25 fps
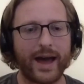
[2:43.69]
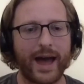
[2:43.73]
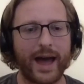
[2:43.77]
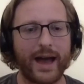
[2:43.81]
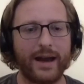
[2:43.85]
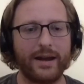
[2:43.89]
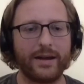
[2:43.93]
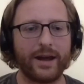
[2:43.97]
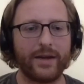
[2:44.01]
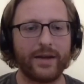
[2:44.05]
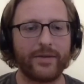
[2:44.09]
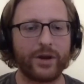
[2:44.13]

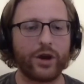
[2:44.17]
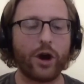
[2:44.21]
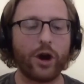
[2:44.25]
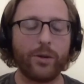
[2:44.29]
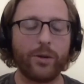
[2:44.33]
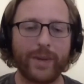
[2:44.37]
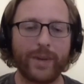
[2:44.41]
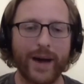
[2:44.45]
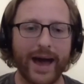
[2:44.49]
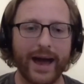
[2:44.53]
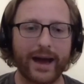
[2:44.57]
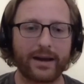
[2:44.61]
And if you
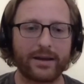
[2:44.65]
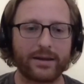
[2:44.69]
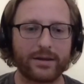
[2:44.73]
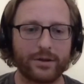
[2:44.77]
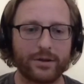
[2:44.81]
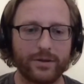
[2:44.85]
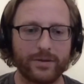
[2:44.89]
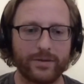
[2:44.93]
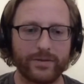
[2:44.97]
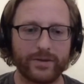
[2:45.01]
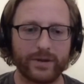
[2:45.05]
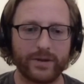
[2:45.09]
go back
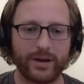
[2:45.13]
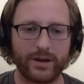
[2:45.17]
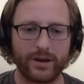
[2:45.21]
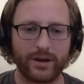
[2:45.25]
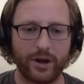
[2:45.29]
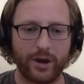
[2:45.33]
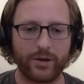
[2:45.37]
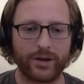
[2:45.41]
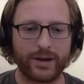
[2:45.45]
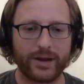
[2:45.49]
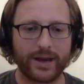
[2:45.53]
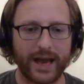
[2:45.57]
sort of,
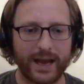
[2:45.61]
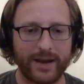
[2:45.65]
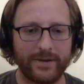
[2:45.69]
you know,